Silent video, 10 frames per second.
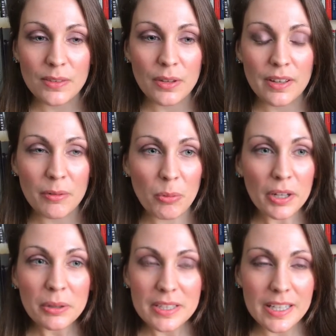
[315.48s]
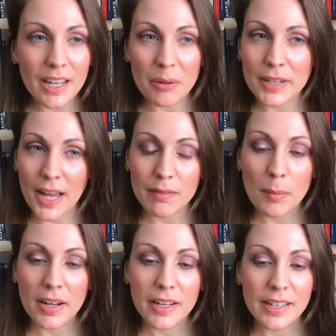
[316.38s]
the one critique I would have
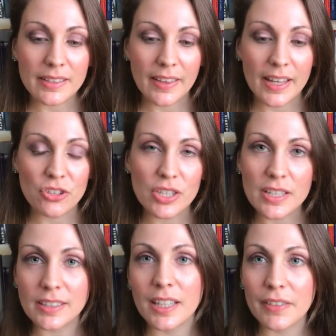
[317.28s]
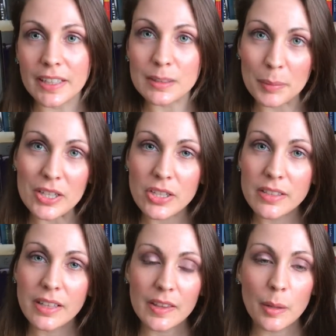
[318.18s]
about it is that she does have like
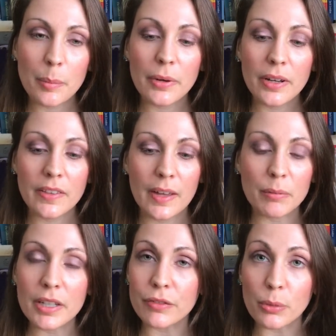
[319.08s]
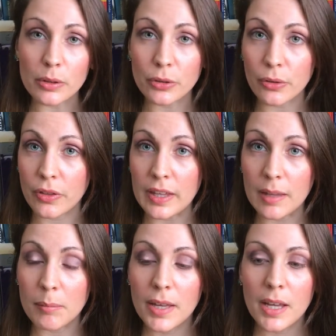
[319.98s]
speeches in the book that reinforce her
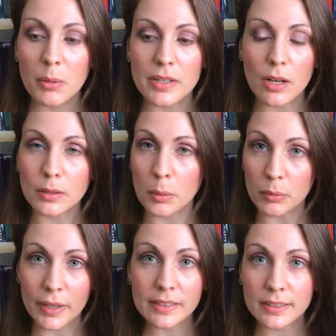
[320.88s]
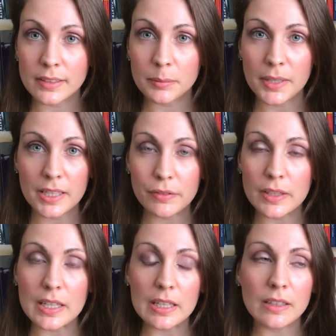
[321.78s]
theme when it talks about racism and
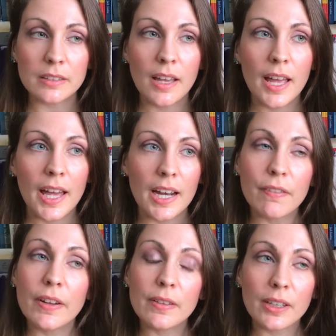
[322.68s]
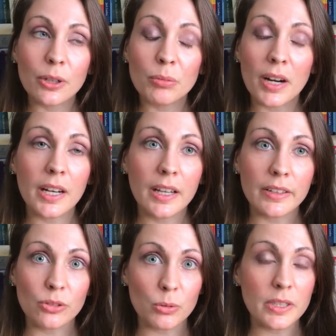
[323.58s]
different things. And I felt that her writing
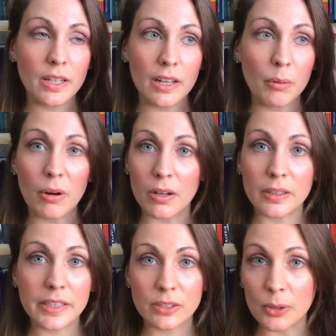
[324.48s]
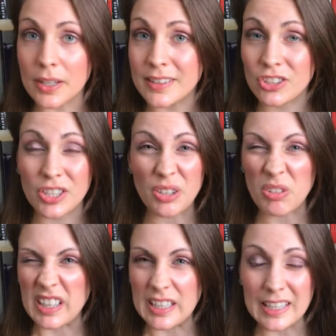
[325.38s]
and storytelling were already so good she didn't
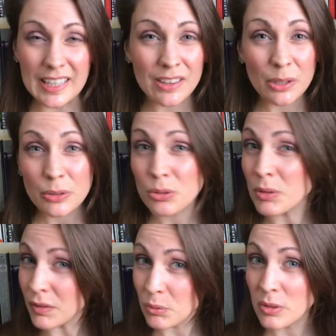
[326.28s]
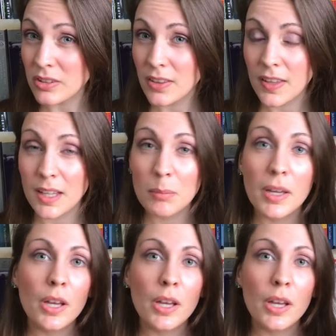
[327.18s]
really need those to reinforce the theme.